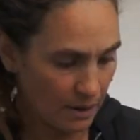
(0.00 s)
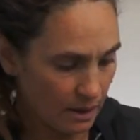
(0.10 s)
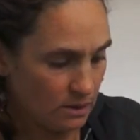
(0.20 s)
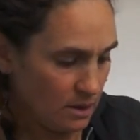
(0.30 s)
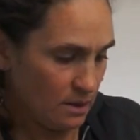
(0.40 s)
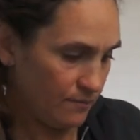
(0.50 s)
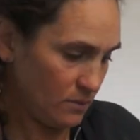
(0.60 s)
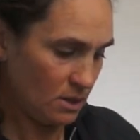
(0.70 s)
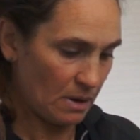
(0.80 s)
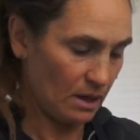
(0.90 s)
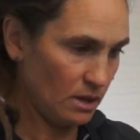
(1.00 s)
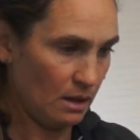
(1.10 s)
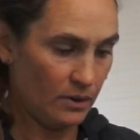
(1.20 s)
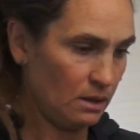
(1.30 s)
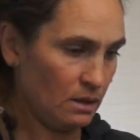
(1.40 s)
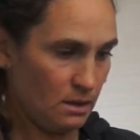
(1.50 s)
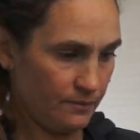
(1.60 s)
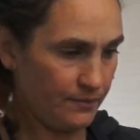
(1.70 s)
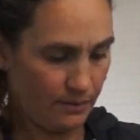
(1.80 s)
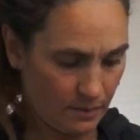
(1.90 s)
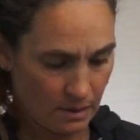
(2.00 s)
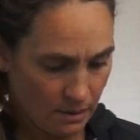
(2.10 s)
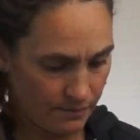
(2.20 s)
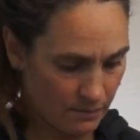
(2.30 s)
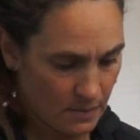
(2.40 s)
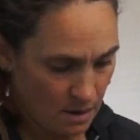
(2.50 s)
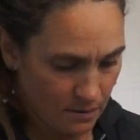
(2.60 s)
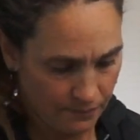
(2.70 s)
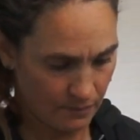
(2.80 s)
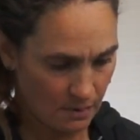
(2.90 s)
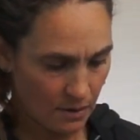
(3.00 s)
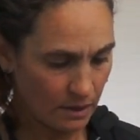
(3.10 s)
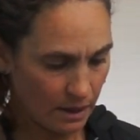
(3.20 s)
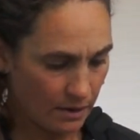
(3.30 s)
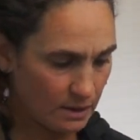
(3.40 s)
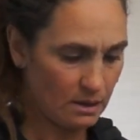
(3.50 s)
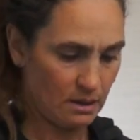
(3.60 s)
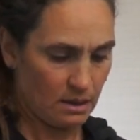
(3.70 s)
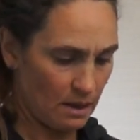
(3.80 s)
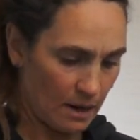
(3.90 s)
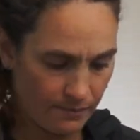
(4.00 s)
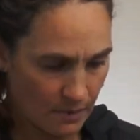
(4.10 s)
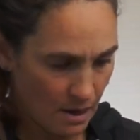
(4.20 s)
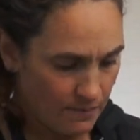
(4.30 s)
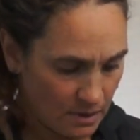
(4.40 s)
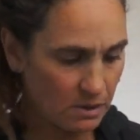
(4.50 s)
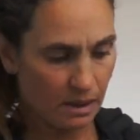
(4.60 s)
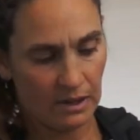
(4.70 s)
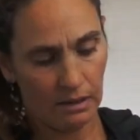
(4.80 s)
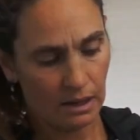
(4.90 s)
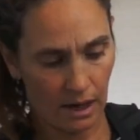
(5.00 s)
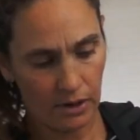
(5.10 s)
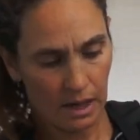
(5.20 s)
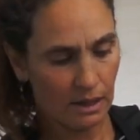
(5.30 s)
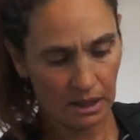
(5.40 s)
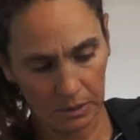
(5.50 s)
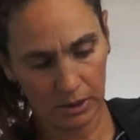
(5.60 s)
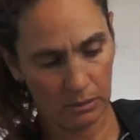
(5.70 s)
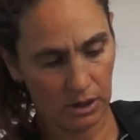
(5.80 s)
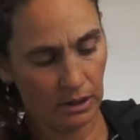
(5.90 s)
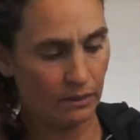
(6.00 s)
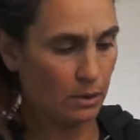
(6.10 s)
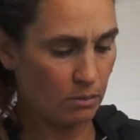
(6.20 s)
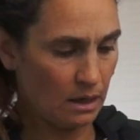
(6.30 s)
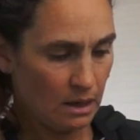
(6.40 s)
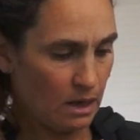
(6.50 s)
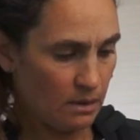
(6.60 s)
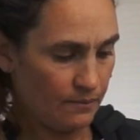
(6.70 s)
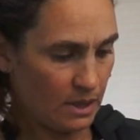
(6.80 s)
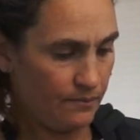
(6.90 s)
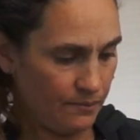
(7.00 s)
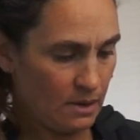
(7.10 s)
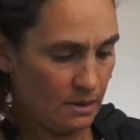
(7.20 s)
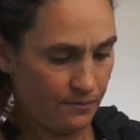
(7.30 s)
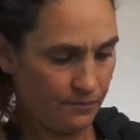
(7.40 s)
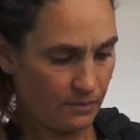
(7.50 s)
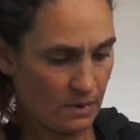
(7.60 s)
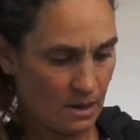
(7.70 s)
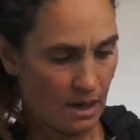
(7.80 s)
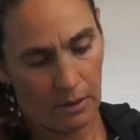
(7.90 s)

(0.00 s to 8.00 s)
I tie the legs of the bird to the tailbone to keep a more compact shape for even cooking. I generally split my estimated cooking times into thirds.